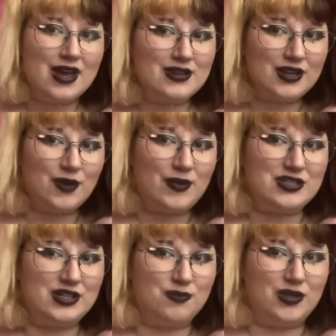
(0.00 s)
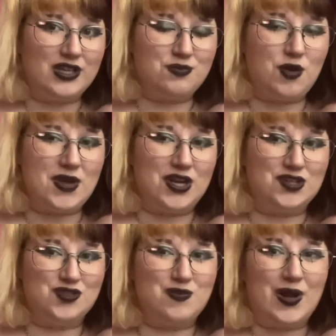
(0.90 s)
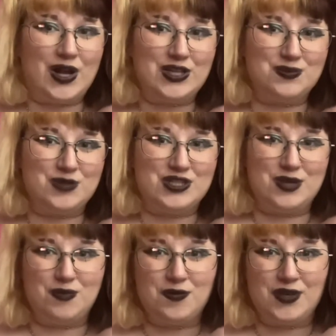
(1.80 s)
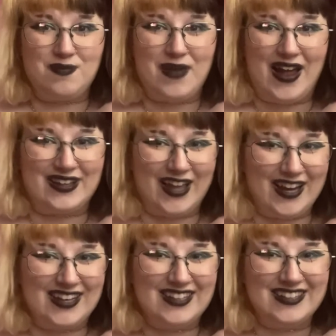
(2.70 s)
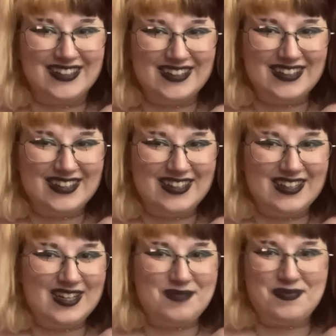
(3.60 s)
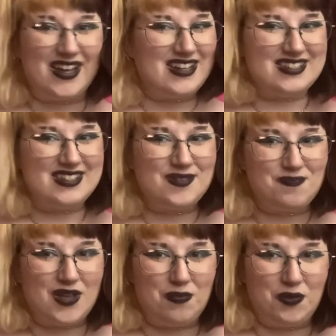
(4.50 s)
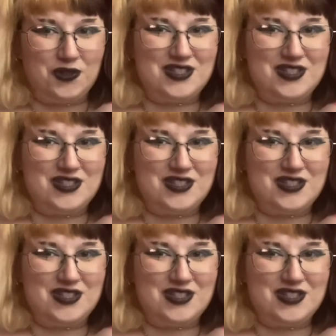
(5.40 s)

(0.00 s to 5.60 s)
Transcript: Then I went to complain to my managers about customers, and they put me in backline because people